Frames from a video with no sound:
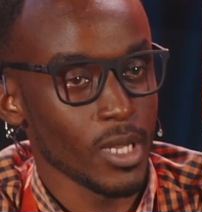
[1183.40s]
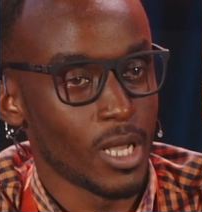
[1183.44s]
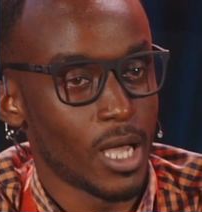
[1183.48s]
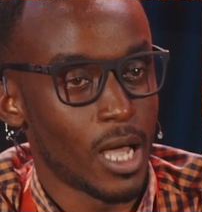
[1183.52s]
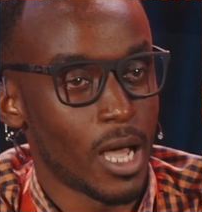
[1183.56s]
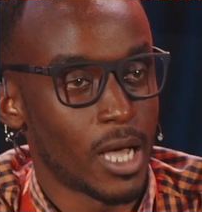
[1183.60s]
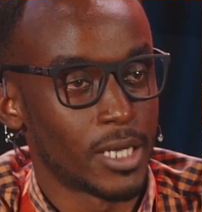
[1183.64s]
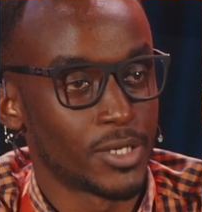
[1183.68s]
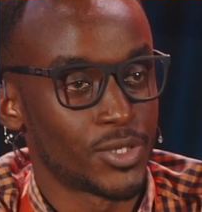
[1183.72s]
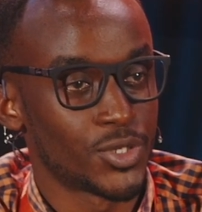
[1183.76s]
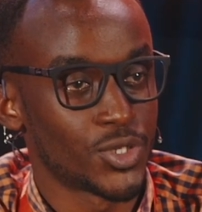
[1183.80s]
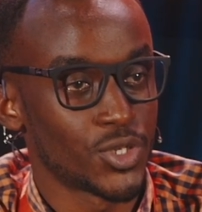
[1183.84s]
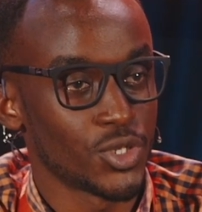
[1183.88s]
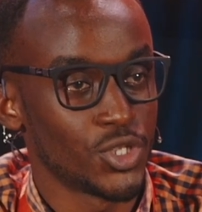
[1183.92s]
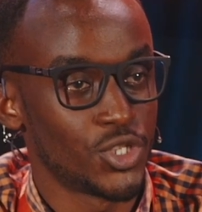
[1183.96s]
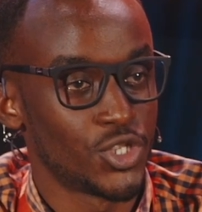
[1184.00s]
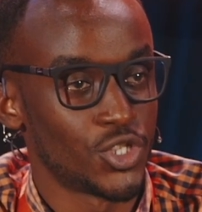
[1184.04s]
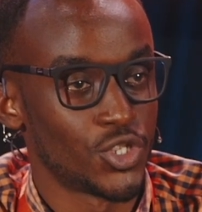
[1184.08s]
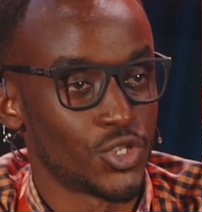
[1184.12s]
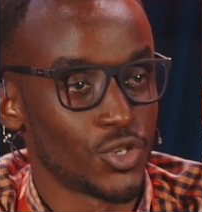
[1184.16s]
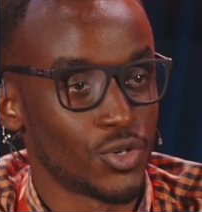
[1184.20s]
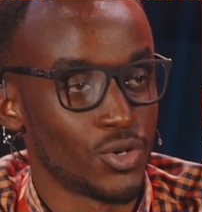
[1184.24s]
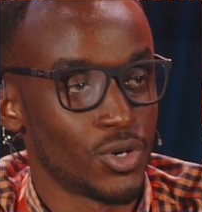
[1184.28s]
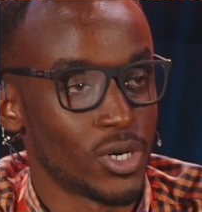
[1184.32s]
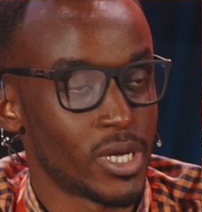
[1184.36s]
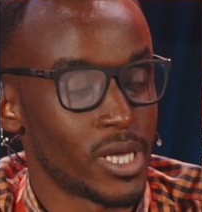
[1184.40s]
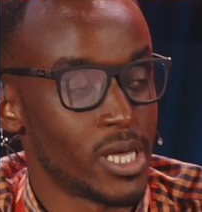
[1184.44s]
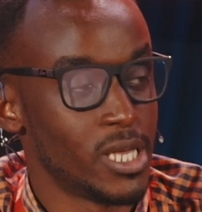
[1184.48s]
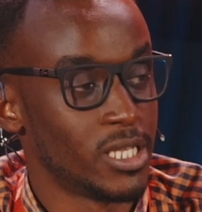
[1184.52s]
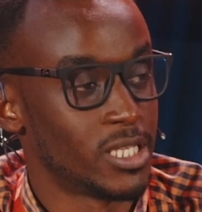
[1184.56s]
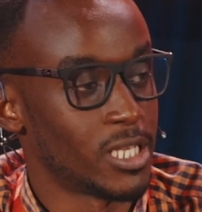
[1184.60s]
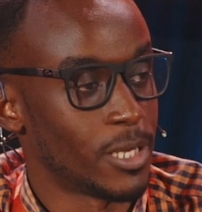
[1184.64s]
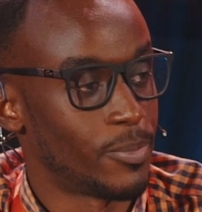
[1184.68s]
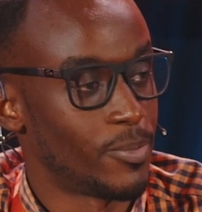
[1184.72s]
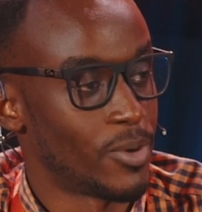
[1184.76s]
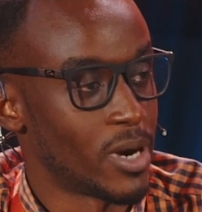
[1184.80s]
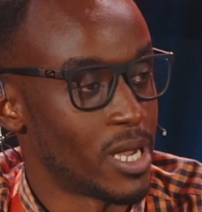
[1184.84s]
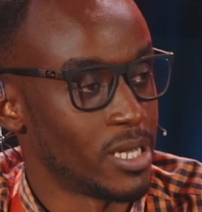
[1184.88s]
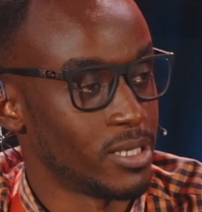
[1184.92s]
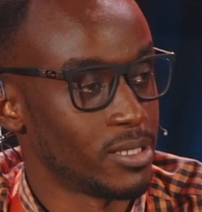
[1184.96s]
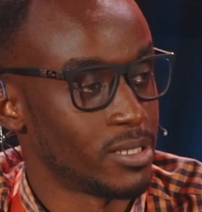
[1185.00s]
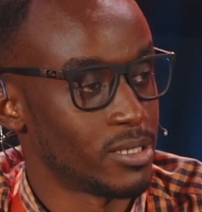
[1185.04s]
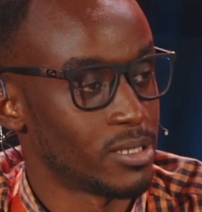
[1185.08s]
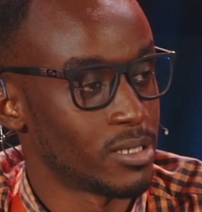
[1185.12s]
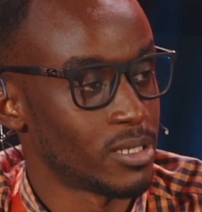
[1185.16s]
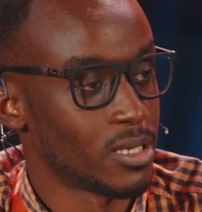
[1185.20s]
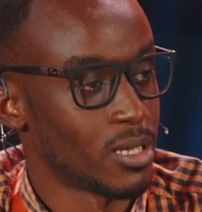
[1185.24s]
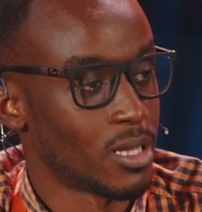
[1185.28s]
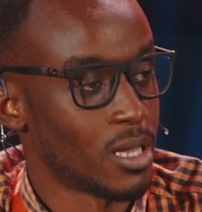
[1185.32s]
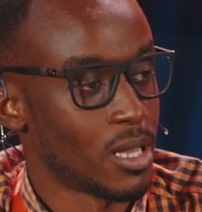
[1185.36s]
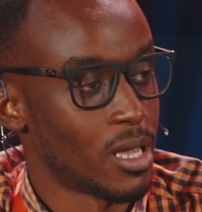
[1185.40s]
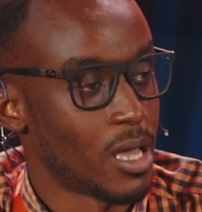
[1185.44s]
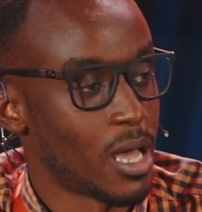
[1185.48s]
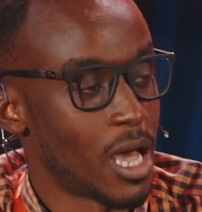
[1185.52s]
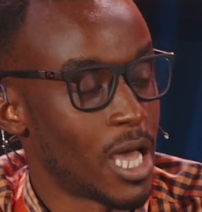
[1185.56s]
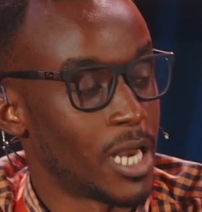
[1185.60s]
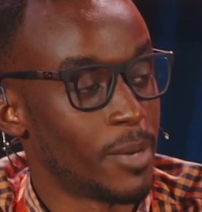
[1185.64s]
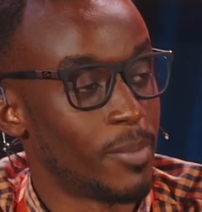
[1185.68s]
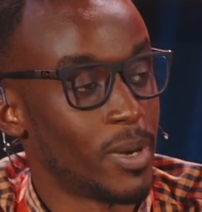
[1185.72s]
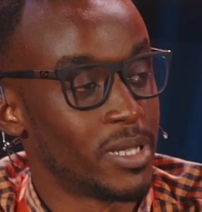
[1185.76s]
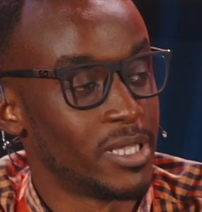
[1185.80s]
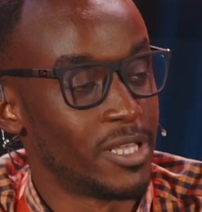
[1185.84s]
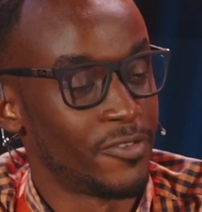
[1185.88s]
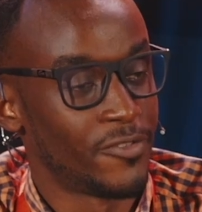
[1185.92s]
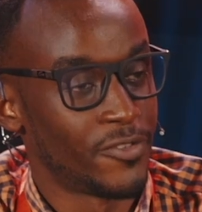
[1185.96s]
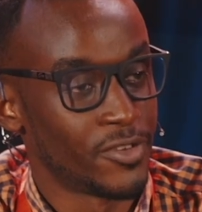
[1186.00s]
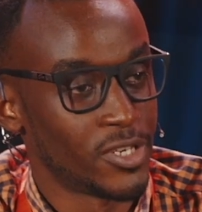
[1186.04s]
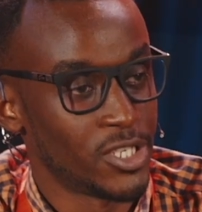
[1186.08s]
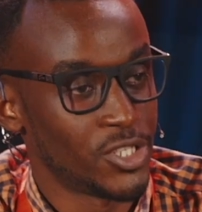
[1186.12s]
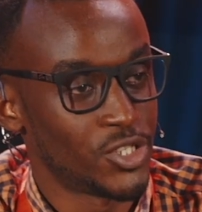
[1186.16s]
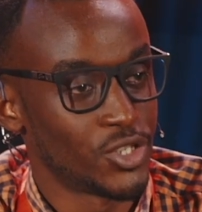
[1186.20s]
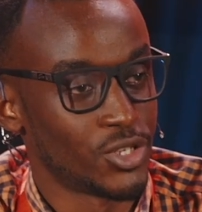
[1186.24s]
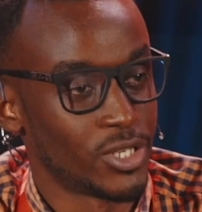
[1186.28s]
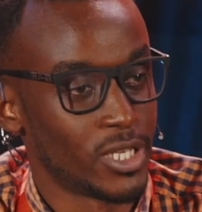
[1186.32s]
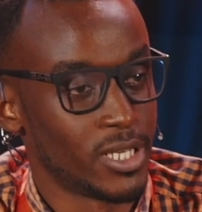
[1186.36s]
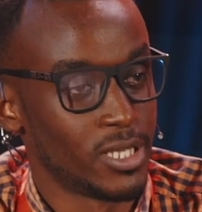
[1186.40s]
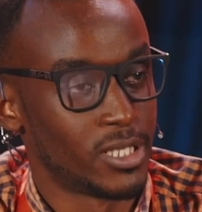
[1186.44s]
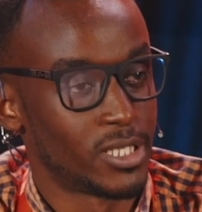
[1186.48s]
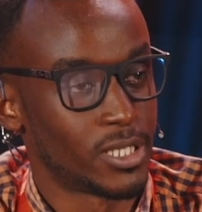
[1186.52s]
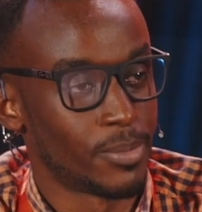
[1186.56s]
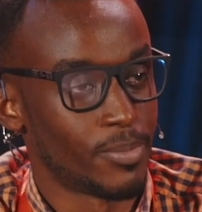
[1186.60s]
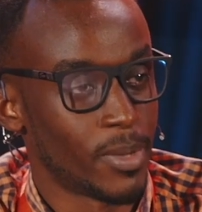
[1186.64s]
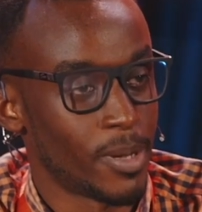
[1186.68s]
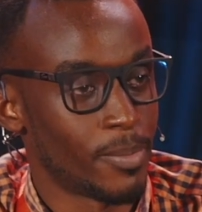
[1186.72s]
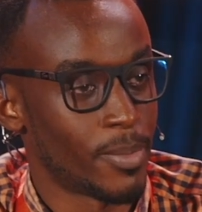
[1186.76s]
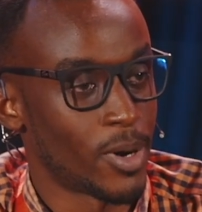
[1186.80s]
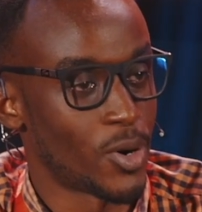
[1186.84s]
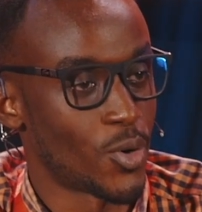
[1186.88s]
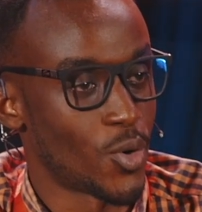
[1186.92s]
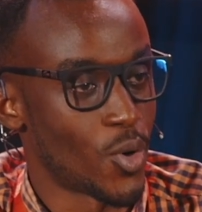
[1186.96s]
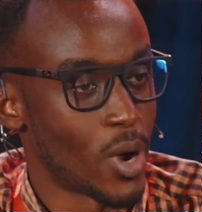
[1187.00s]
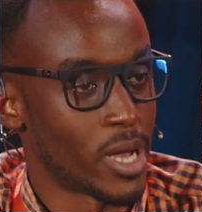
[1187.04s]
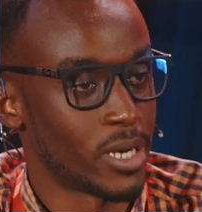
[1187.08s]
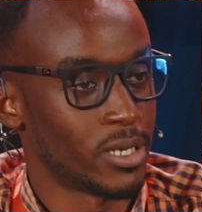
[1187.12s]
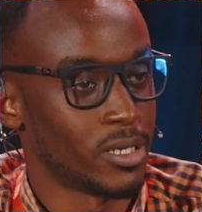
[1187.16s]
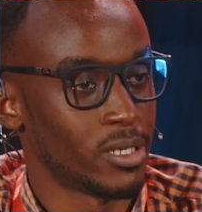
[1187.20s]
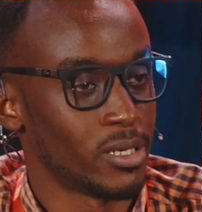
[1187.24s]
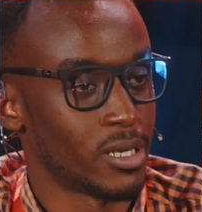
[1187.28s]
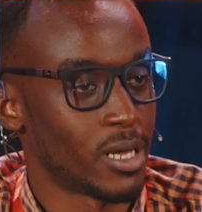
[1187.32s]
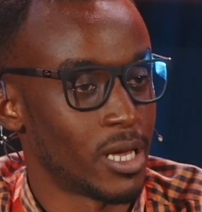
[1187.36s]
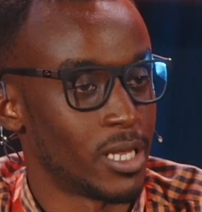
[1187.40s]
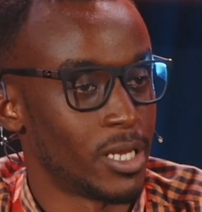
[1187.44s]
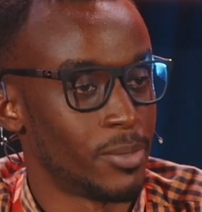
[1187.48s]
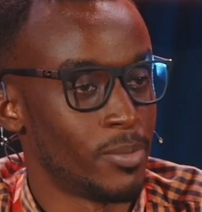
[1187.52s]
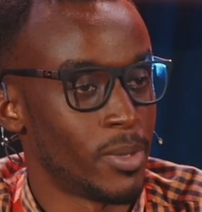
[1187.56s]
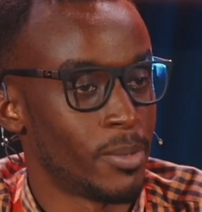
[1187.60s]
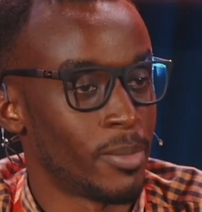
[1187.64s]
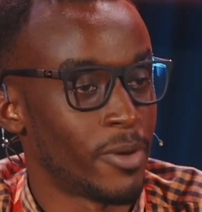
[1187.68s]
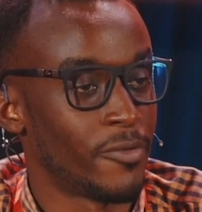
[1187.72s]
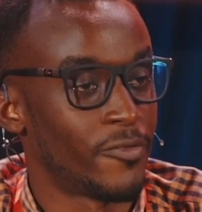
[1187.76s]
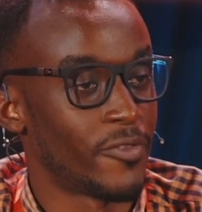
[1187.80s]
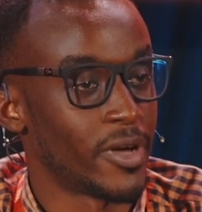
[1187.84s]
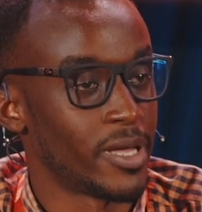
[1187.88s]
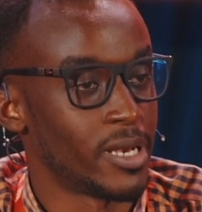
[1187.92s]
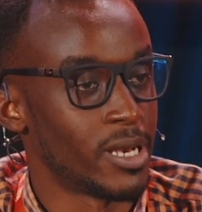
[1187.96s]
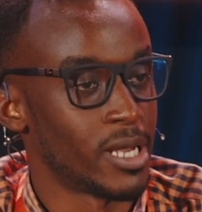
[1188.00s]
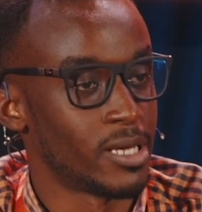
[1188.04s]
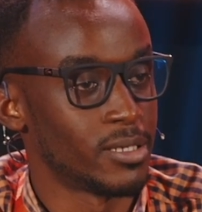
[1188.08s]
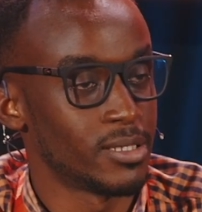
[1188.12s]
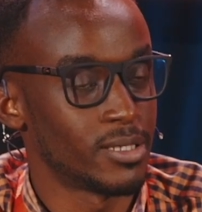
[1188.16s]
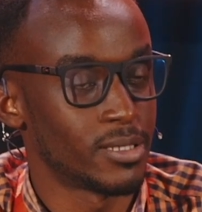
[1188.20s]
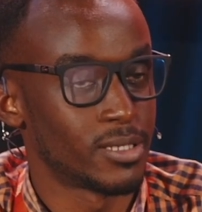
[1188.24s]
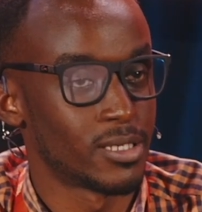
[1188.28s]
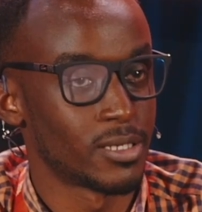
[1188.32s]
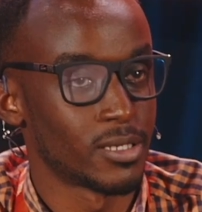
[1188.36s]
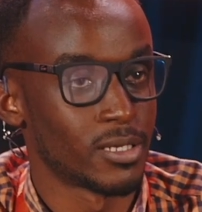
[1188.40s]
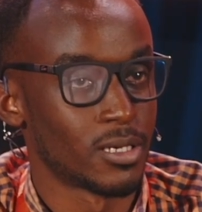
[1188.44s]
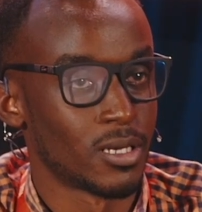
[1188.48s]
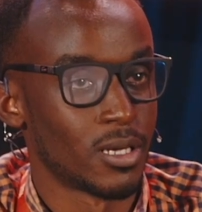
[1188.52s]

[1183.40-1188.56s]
a social enterprise, and by definition, it's member-run and member-financed,